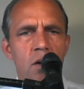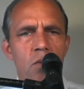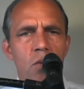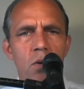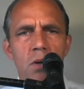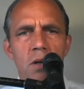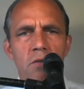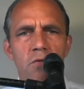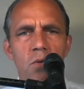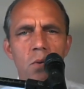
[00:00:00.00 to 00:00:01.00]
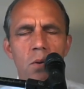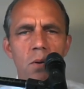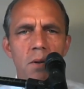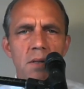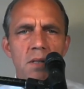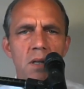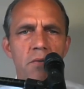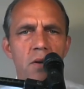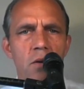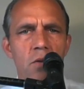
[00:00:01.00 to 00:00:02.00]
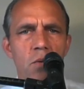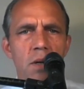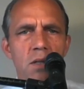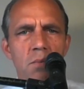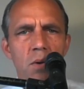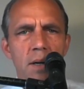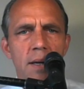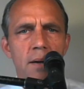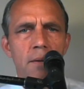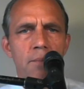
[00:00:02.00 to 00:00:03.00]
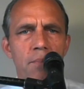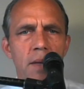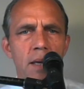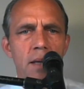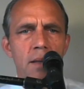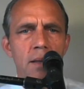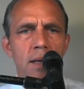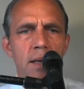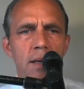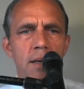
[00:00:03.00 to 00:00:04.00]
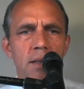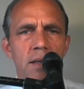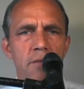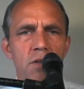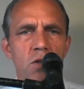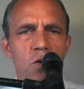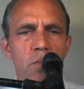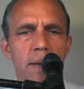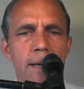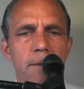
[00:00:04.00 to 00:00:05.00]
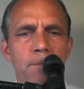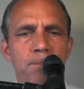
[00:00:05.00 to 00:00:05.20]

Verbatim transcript: we're looking for significant earthquakes to break out in the uh, San Francisco Bay.